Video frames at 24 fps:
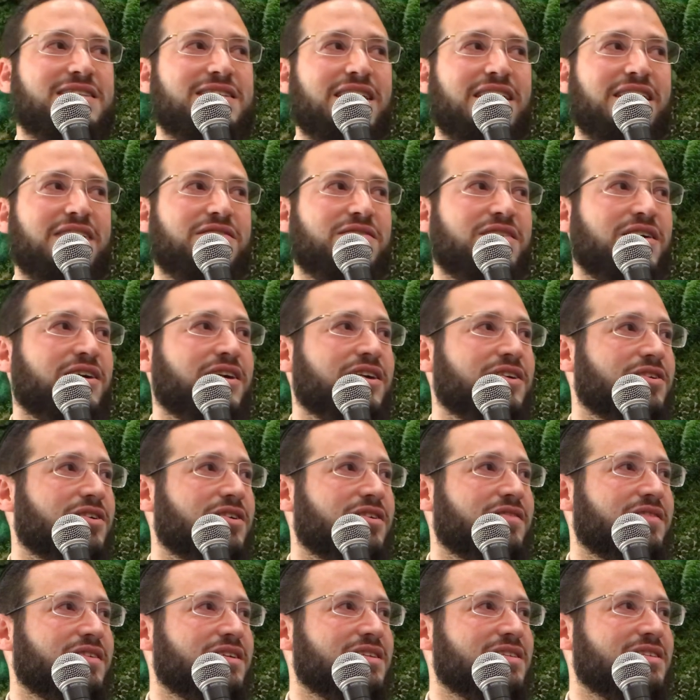And he's getting
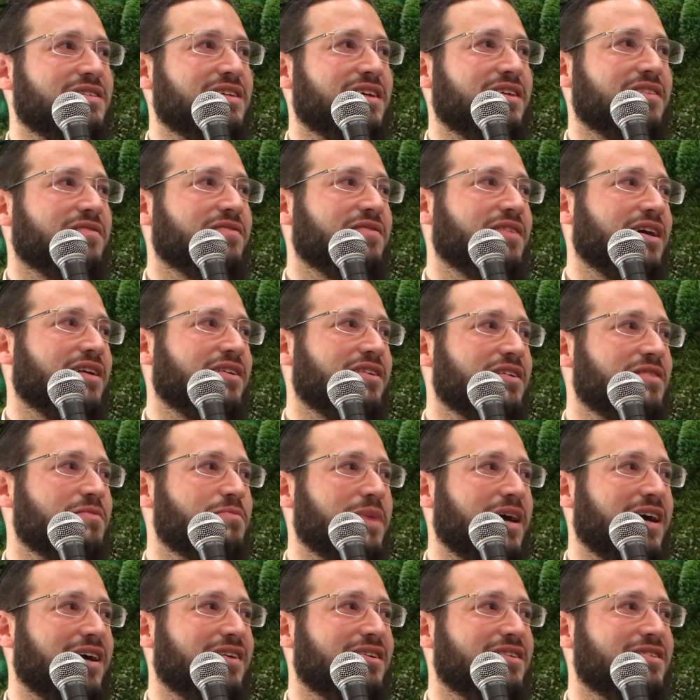very nervous and
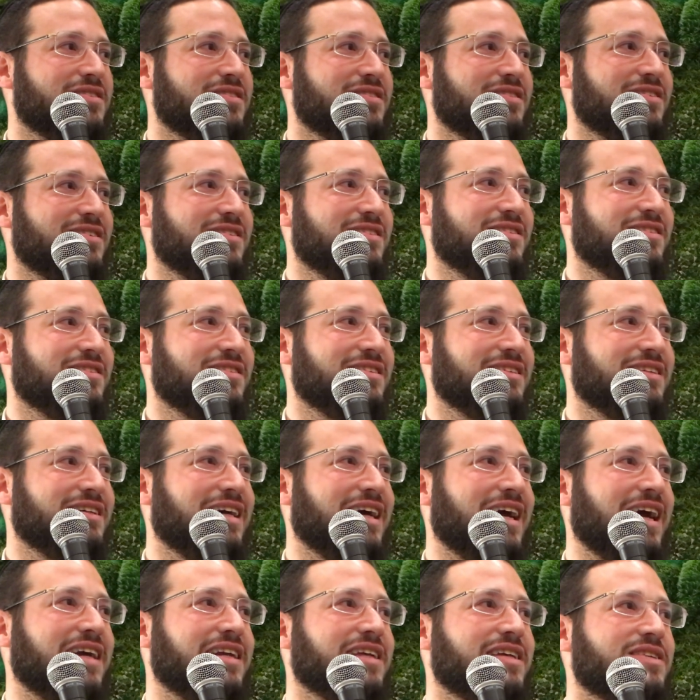very embarrassed.
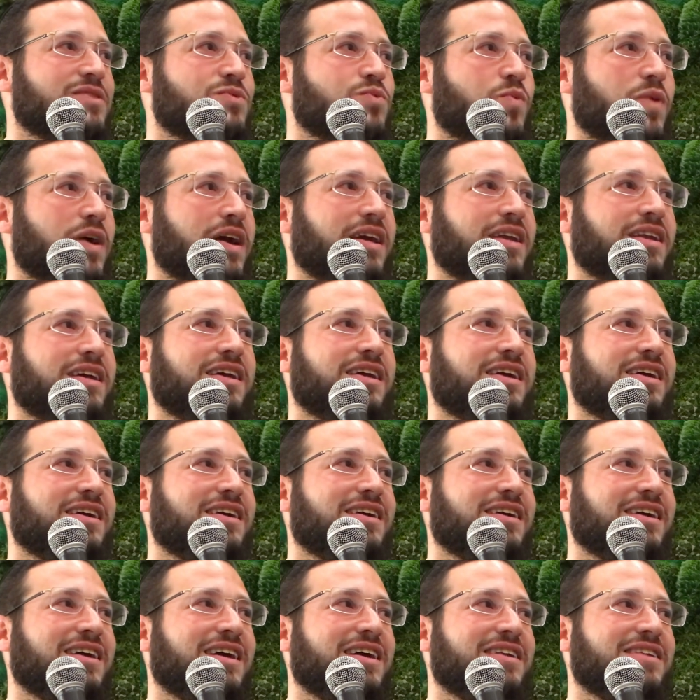And he's
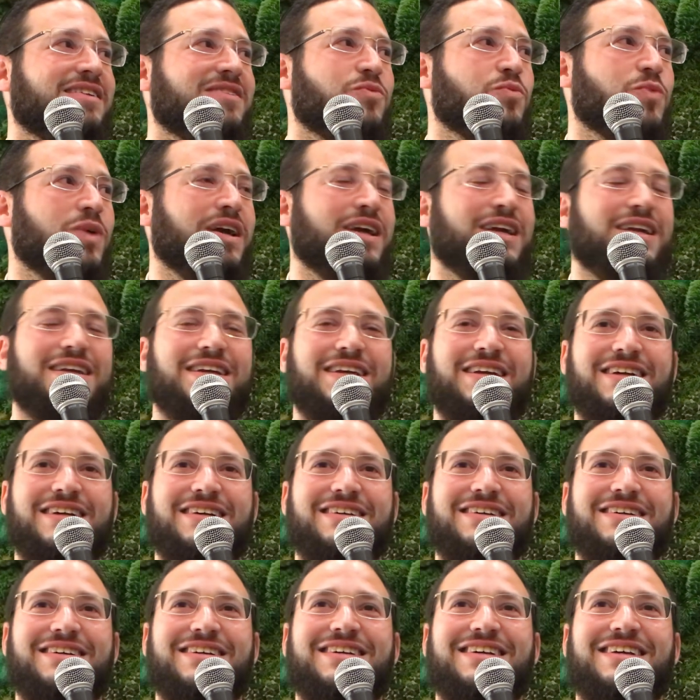waiting and
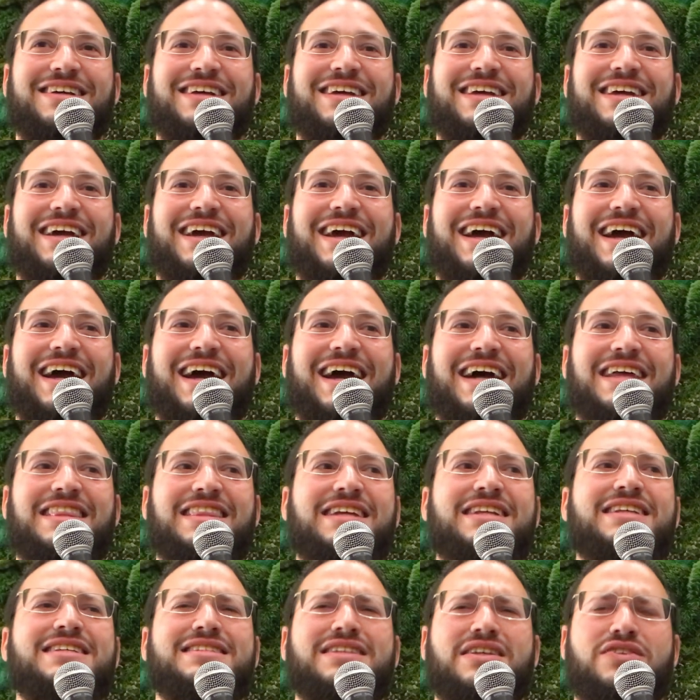waiting.
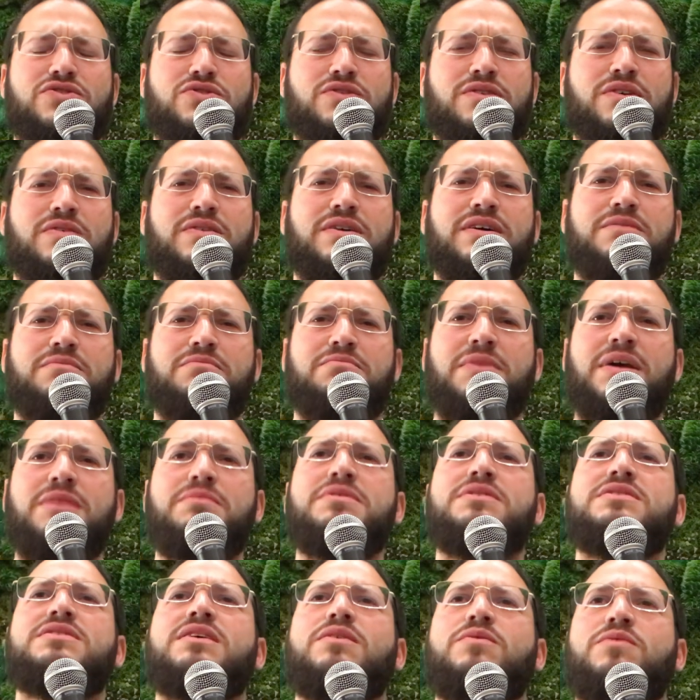And then he said, you know what,
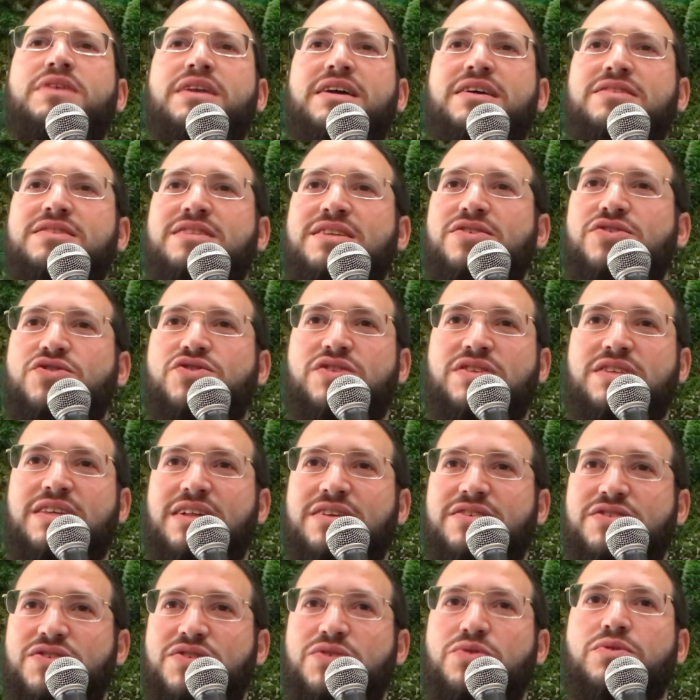maybe someone else here
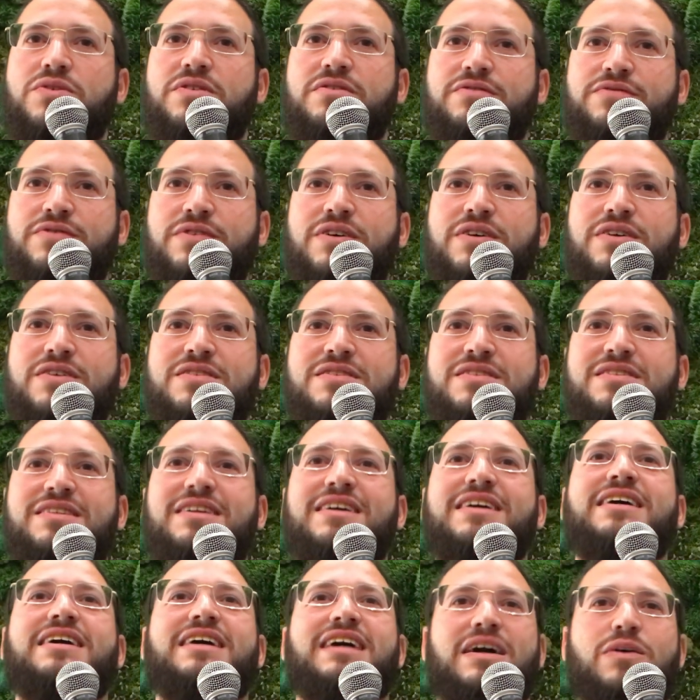should tell a story
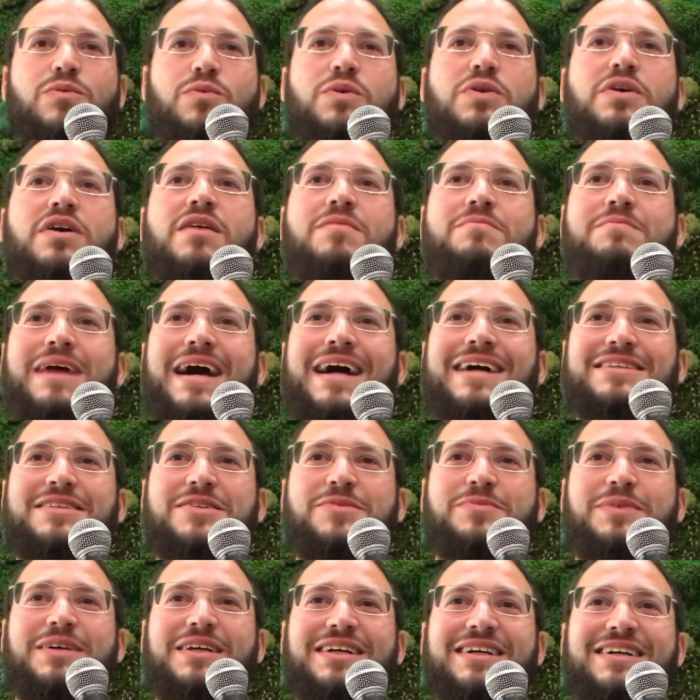first, and we'll come
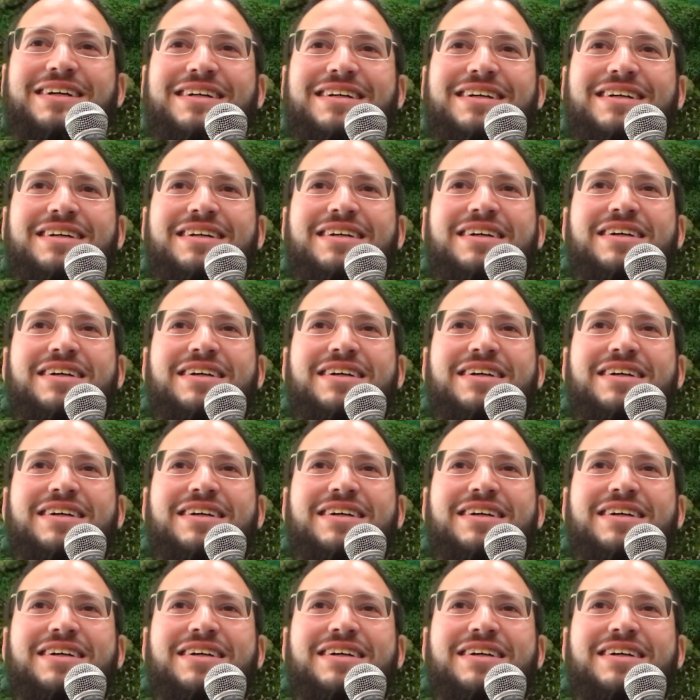back to me.